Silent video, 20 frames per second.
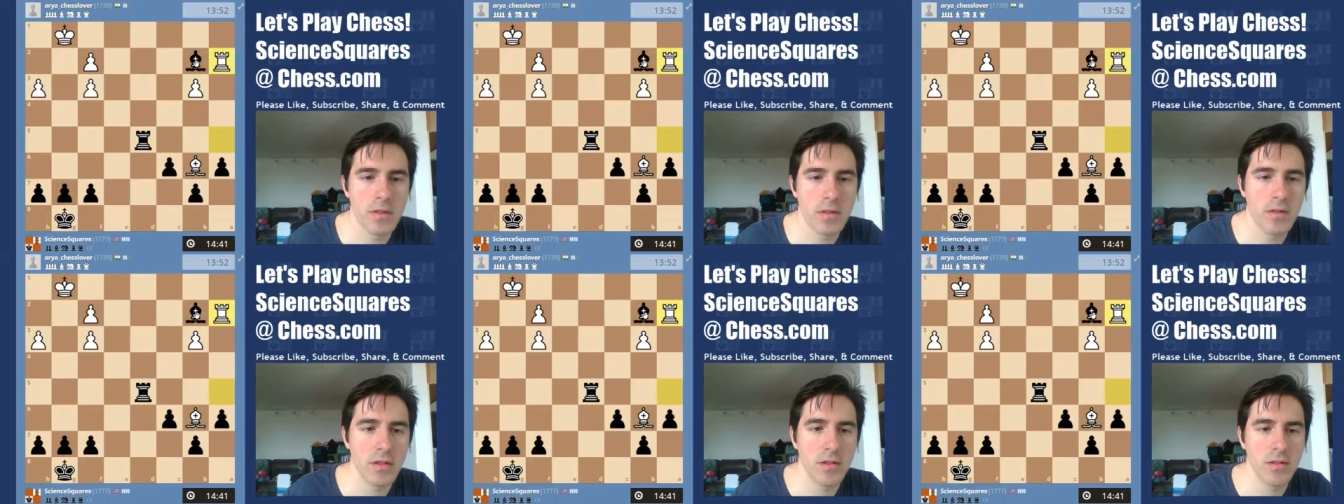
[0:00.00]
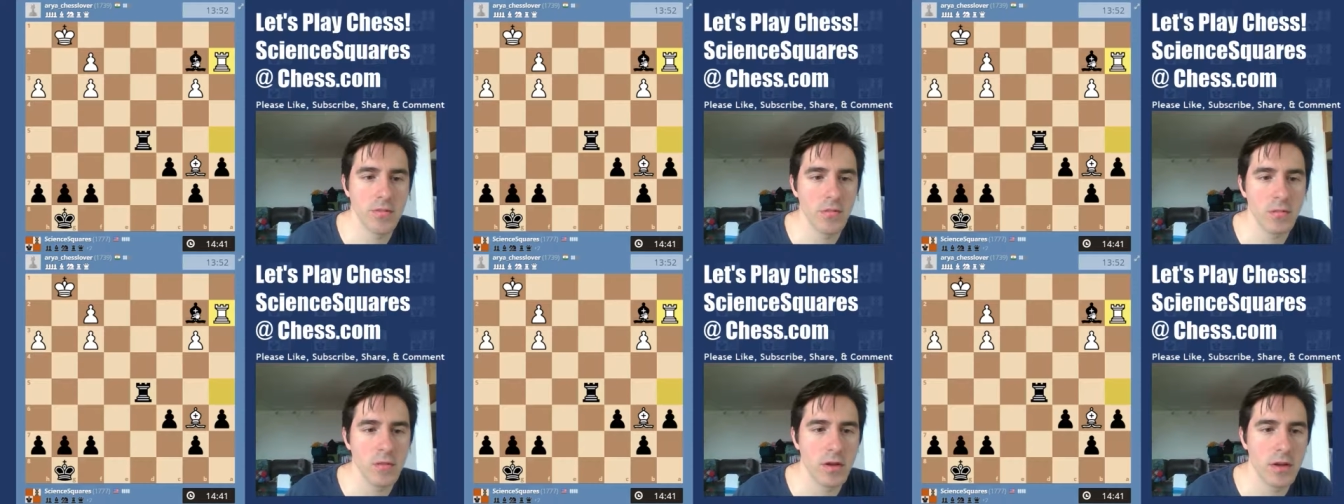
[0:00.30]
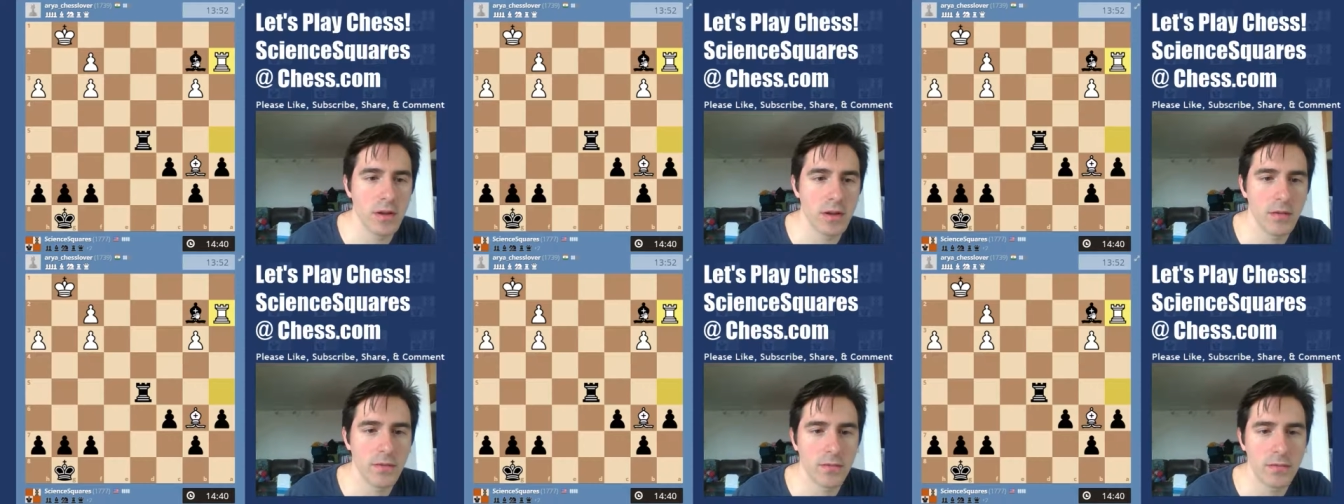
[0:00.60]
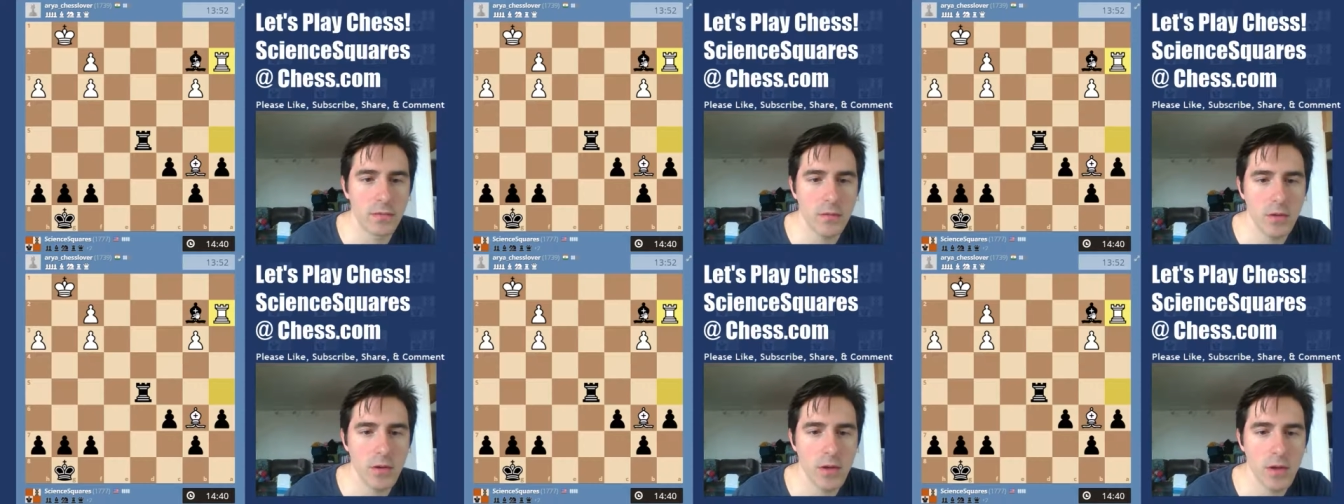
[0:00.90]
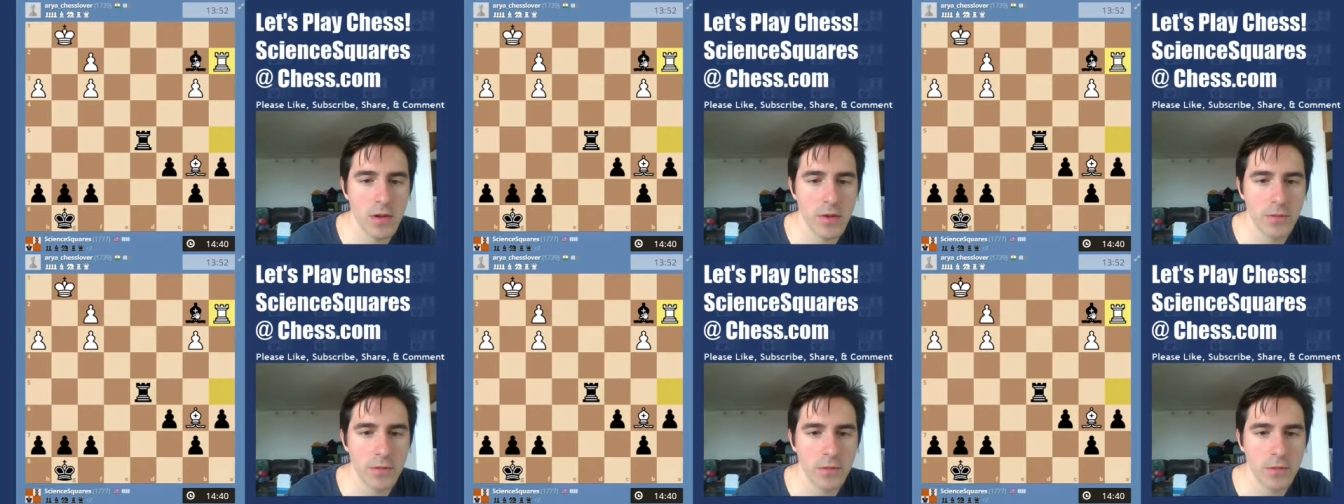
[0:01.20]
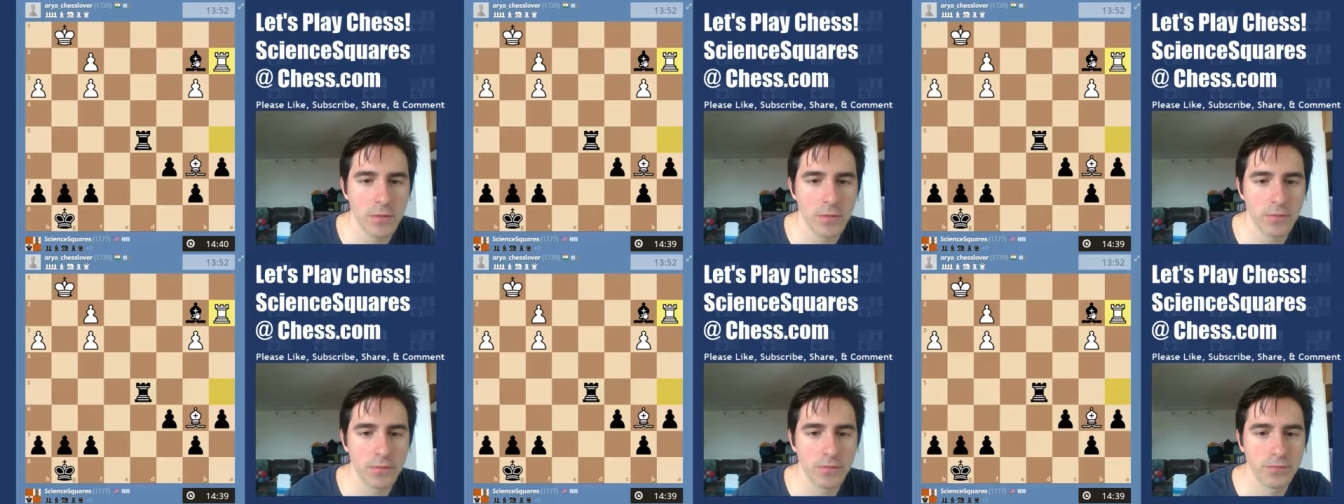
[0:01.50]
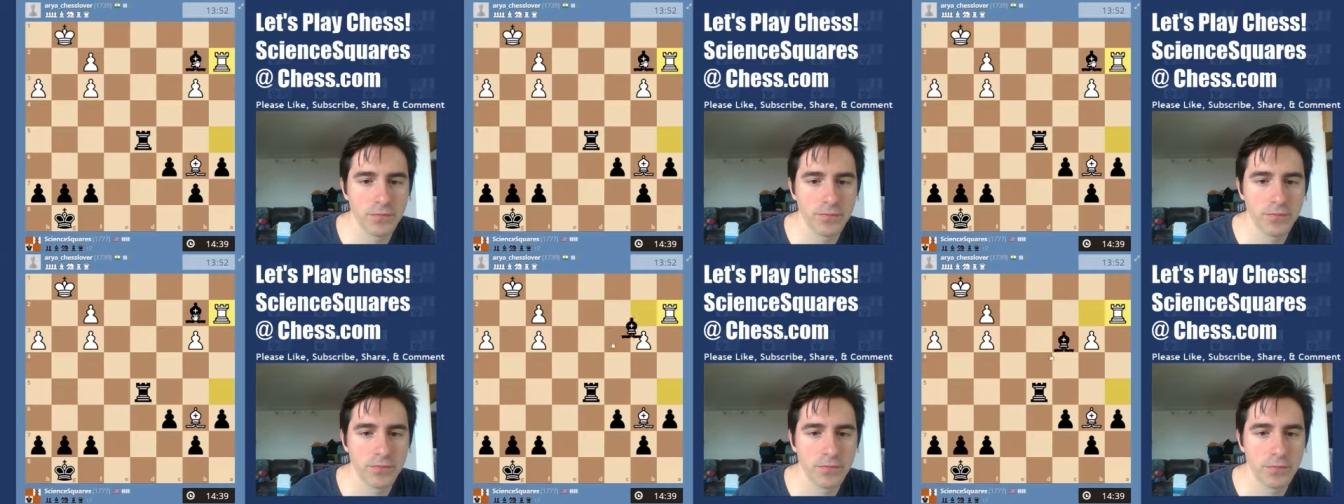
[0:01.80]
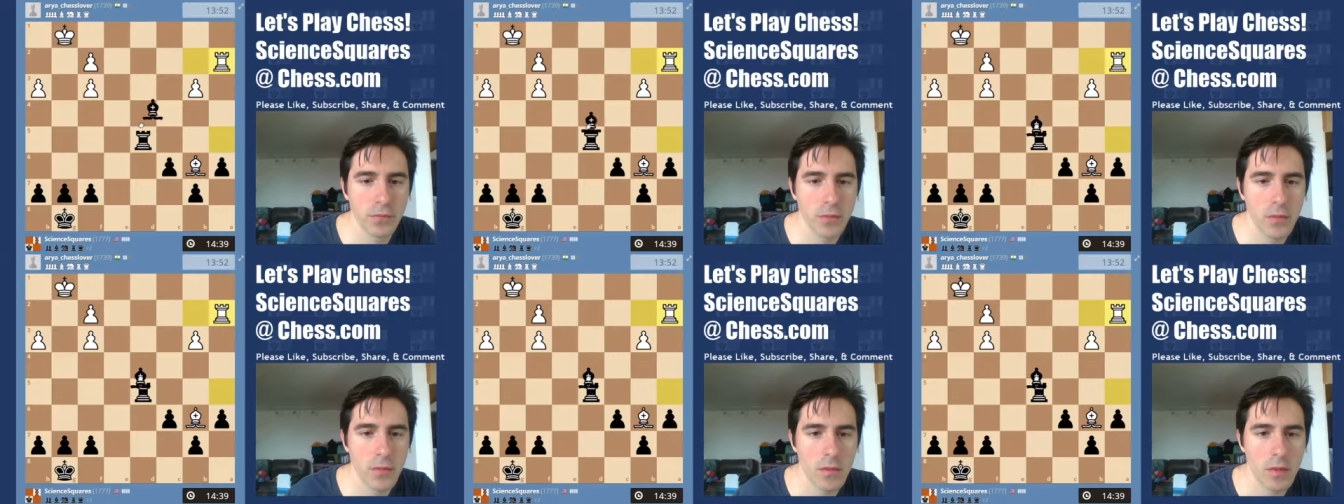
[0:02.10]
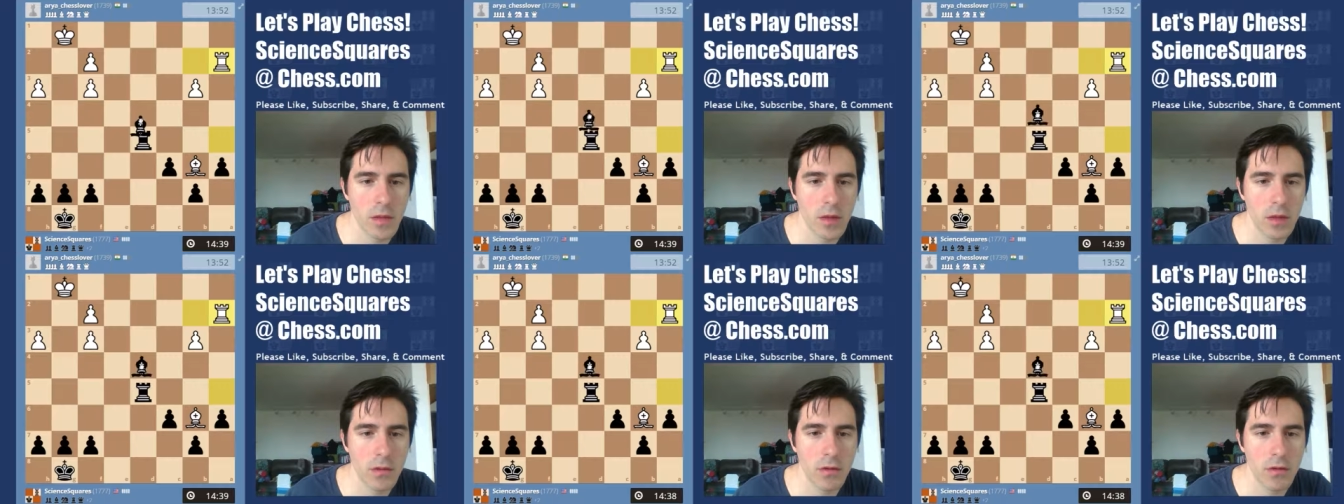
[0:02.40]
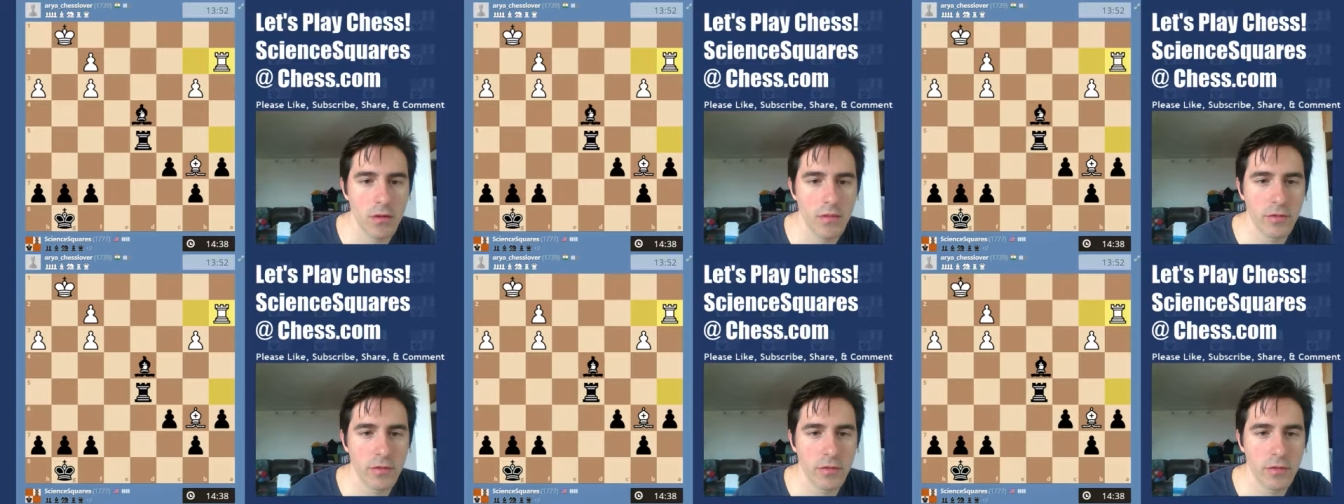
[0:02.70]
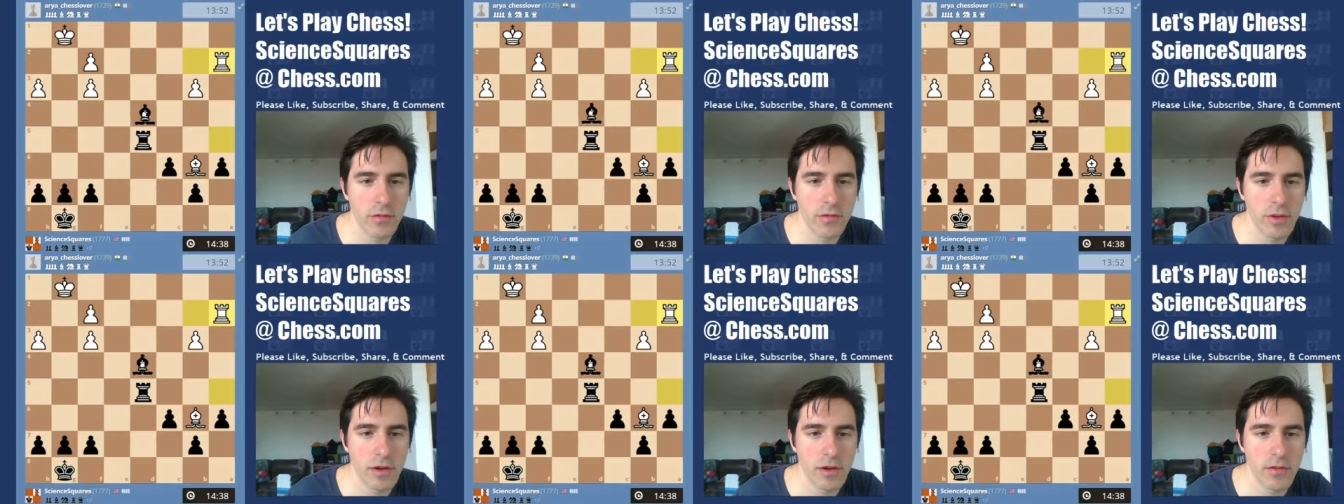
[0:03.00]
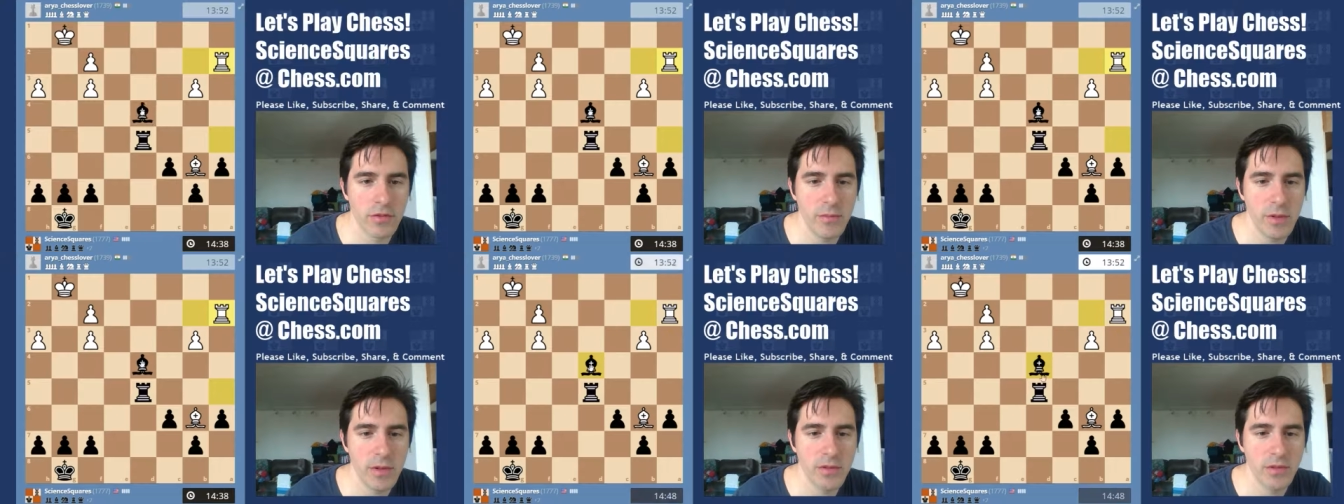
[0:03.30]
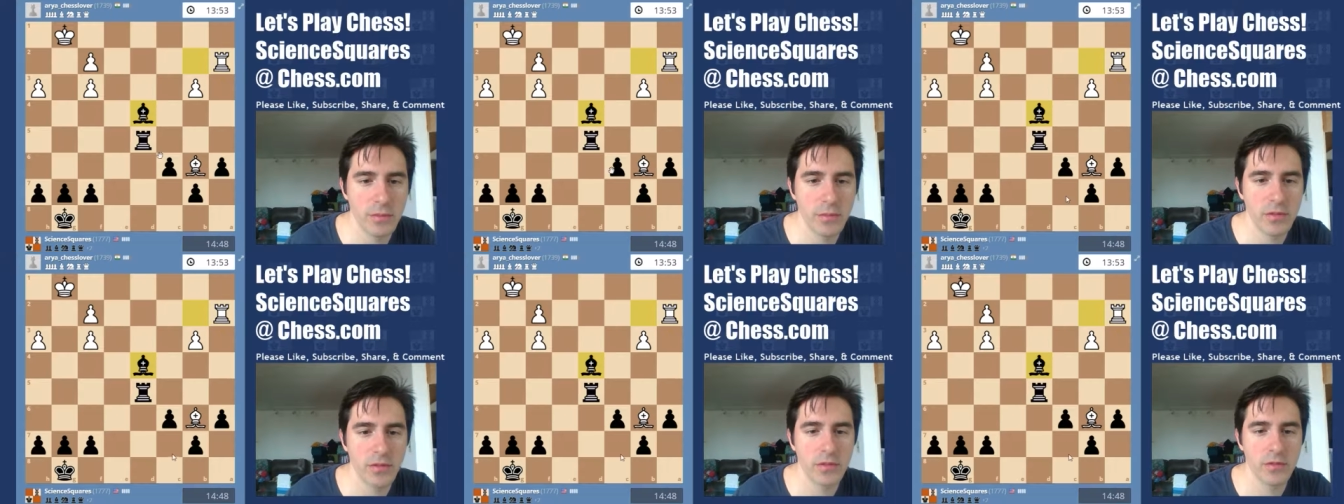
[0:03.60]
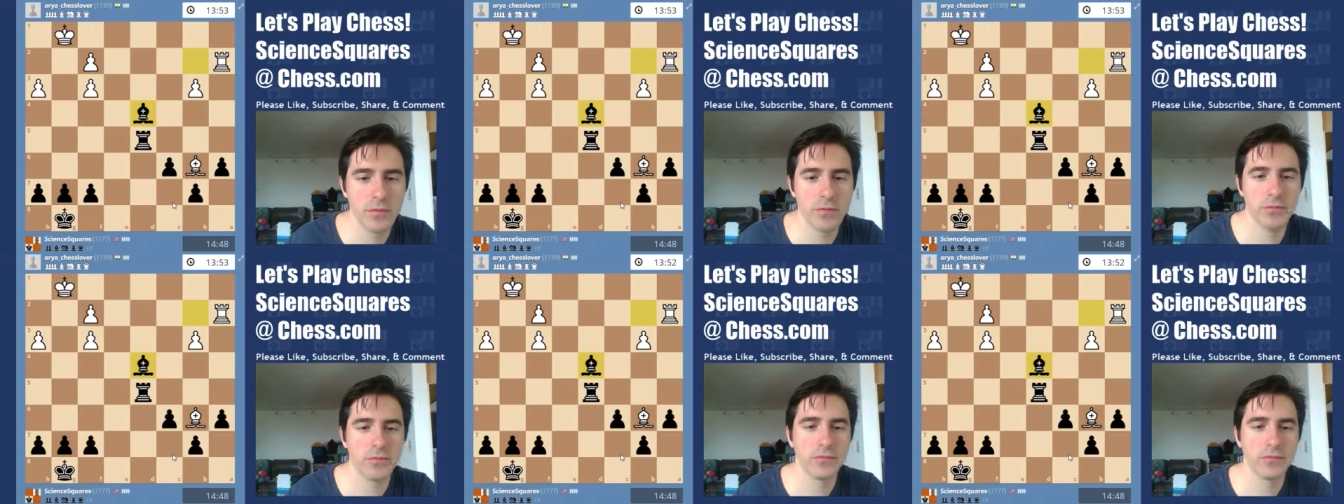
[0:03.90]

Doesn't want it. Okay. I'll offer a trade of bishops.